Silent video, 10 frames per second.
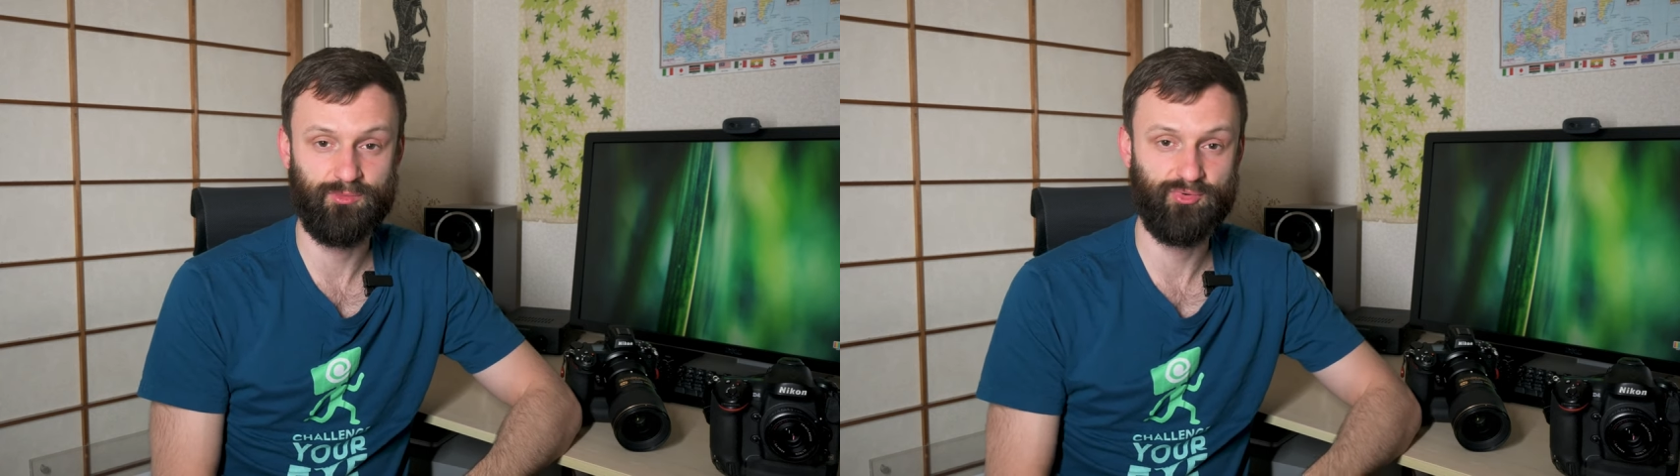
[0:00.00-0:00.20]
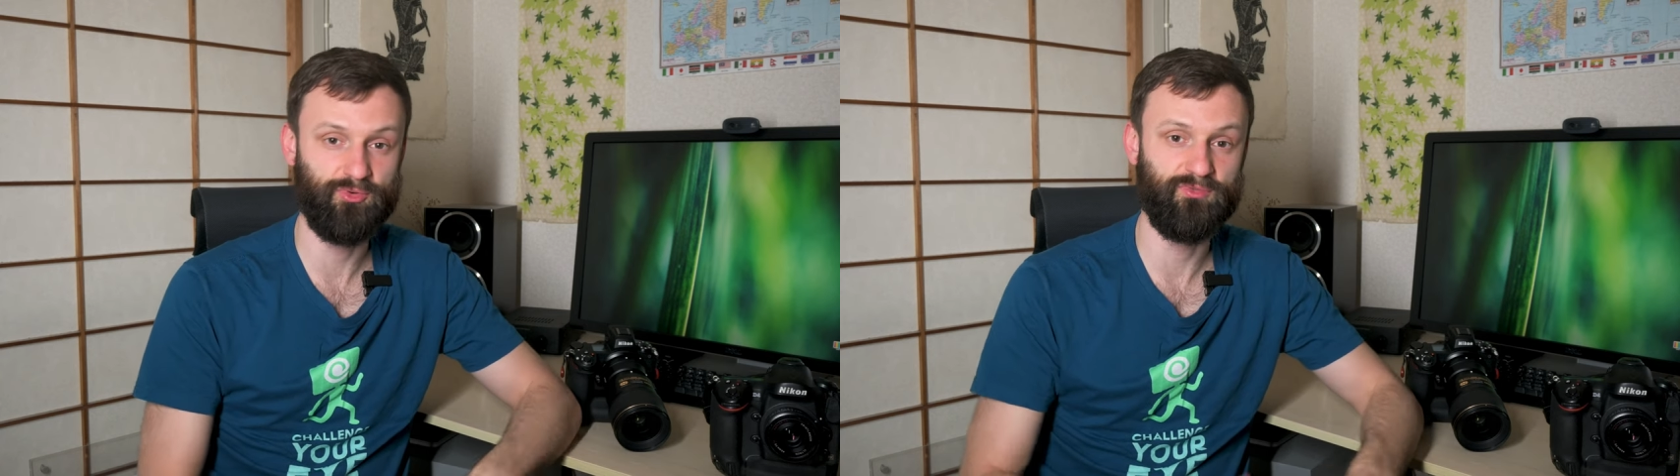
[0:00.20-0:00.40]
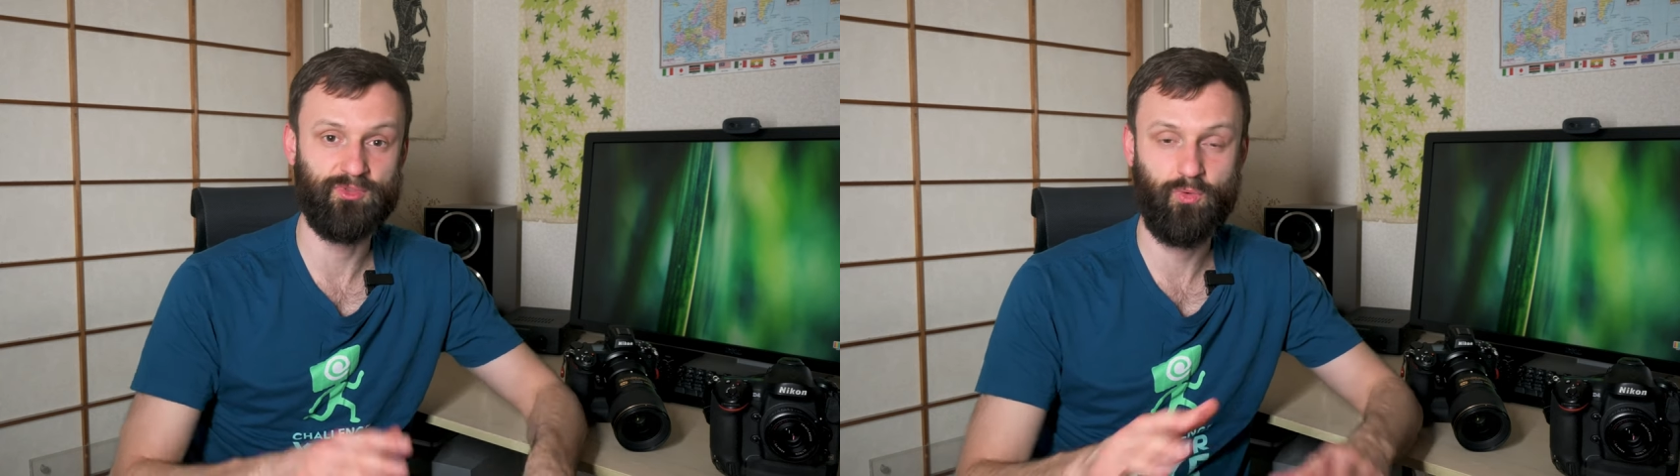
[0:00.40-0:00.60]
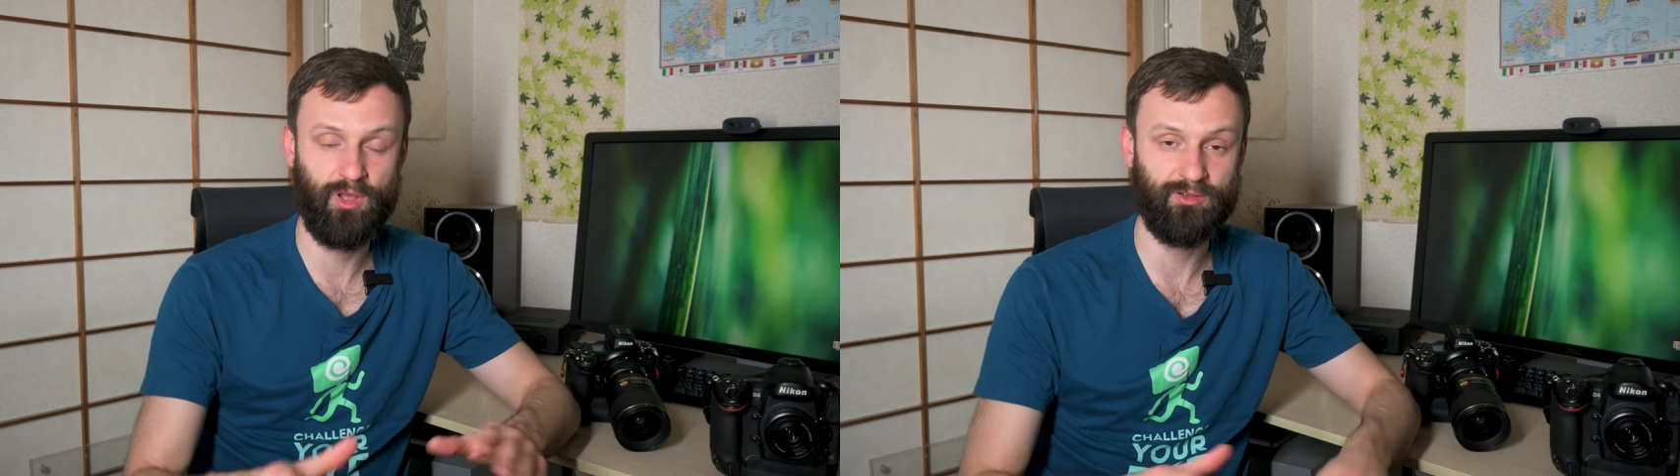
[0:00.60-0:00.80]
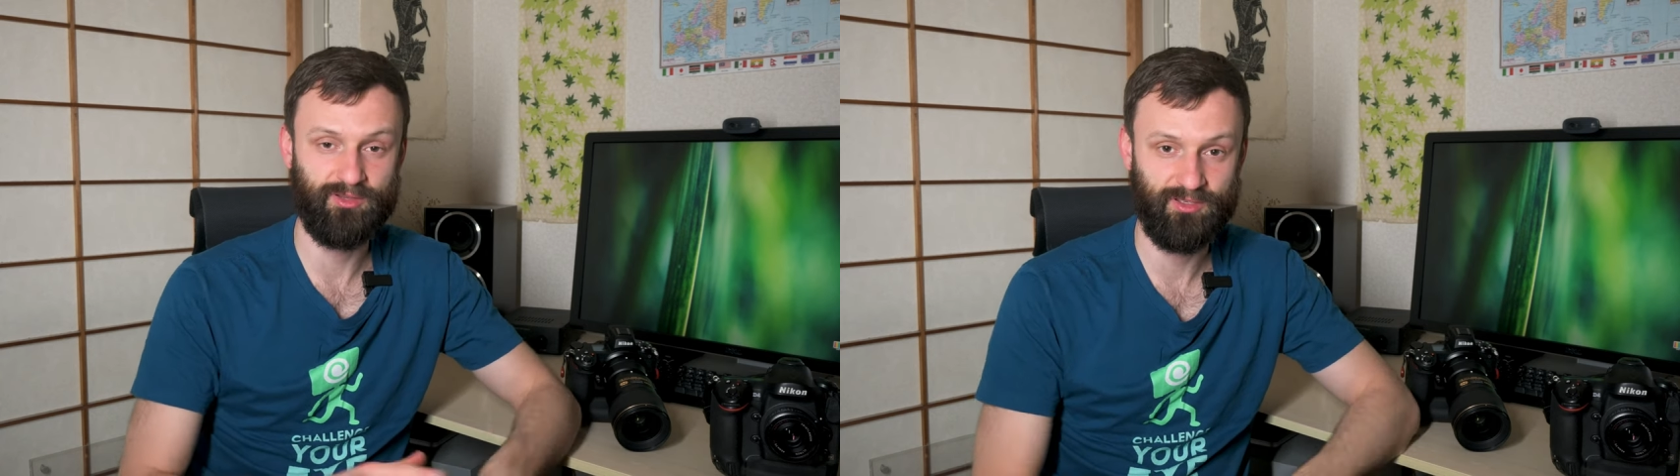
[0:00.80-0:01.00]
improve the
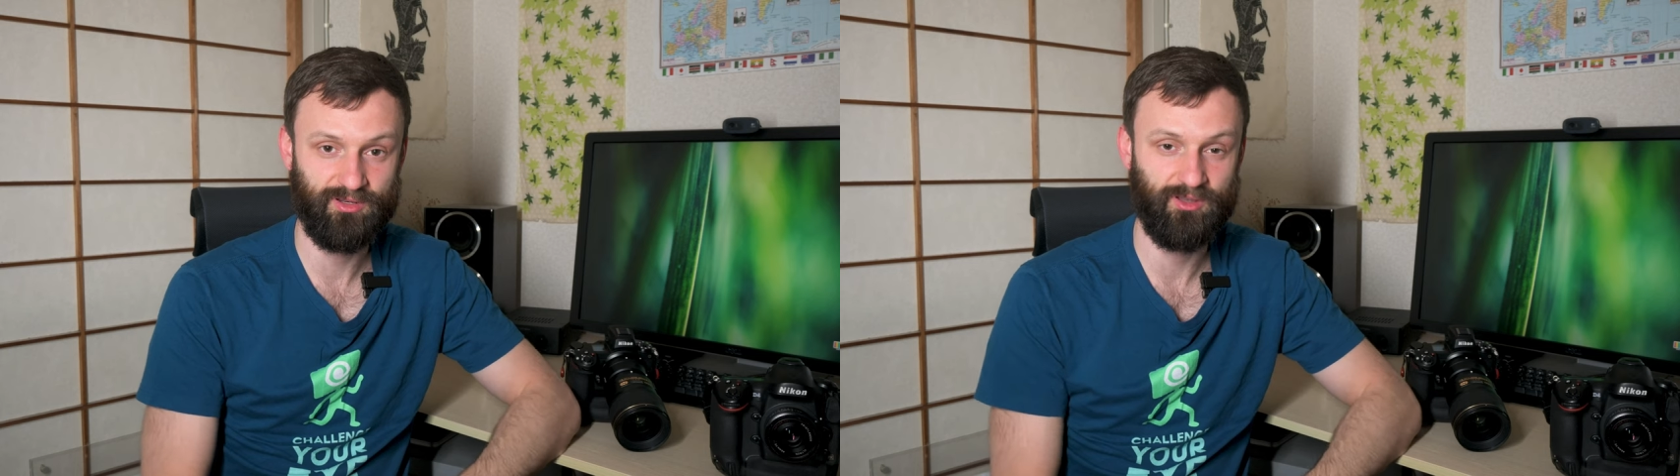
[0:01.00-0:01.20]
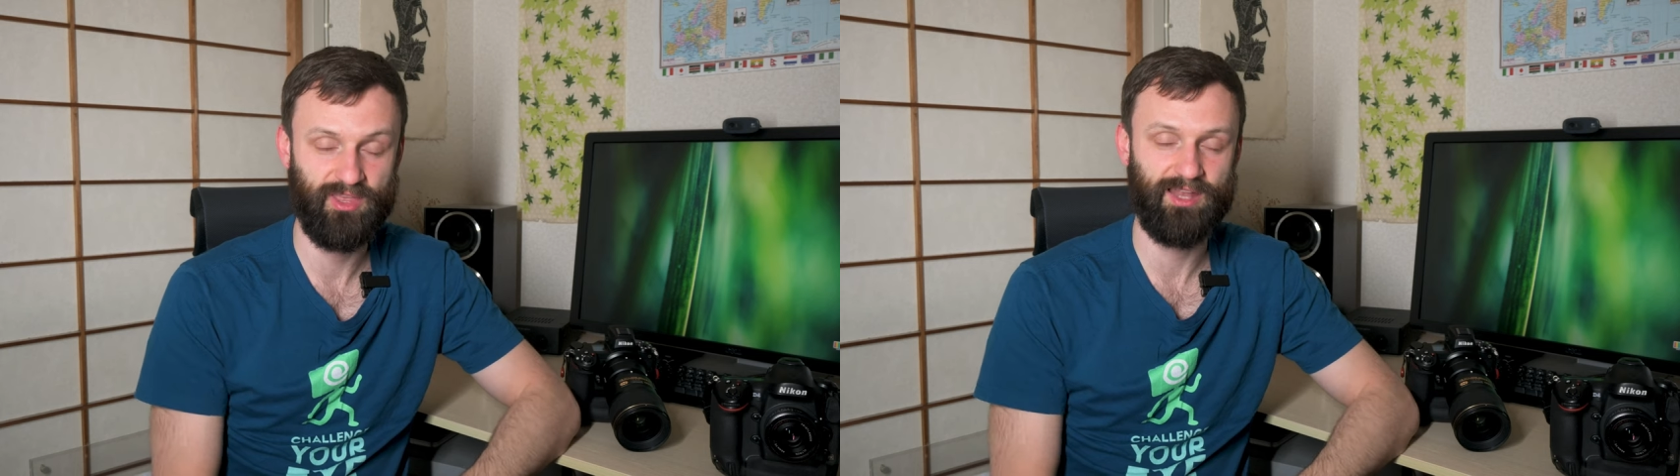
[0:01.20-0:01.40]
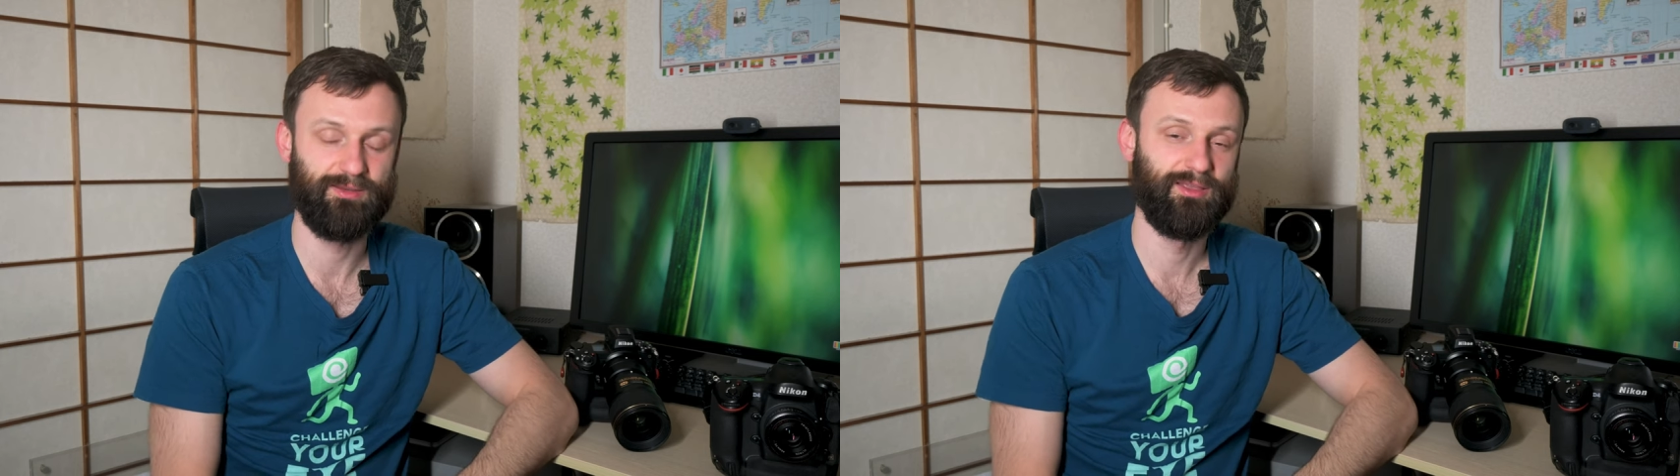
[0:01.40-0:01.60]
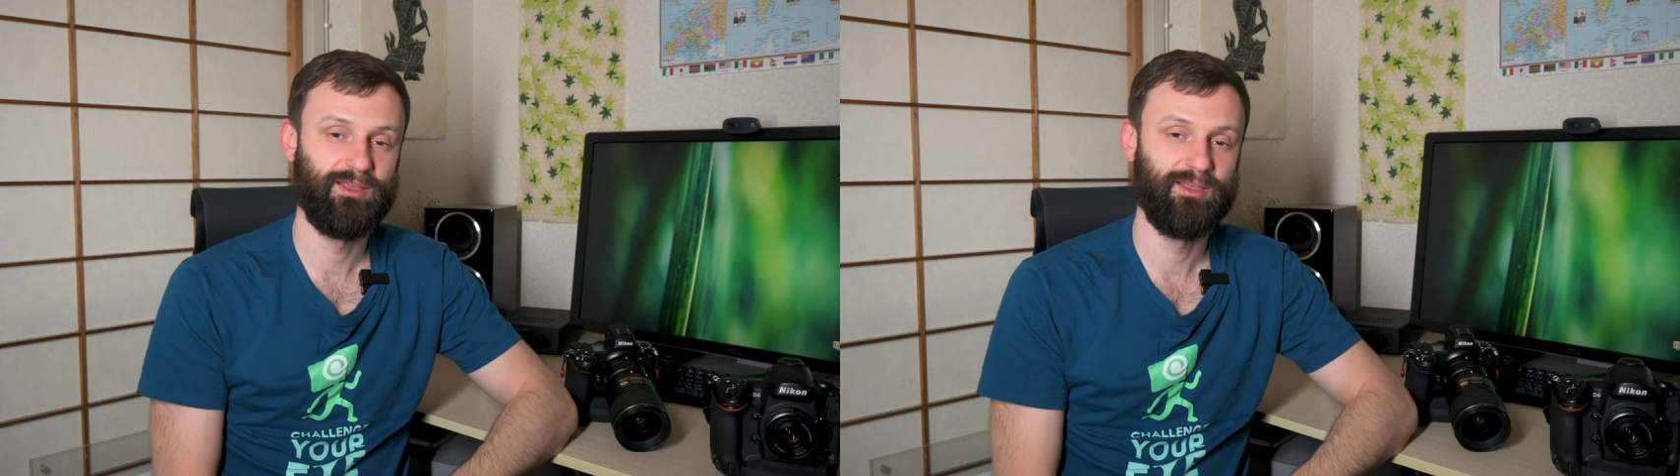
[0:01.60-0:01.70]
quality and all that.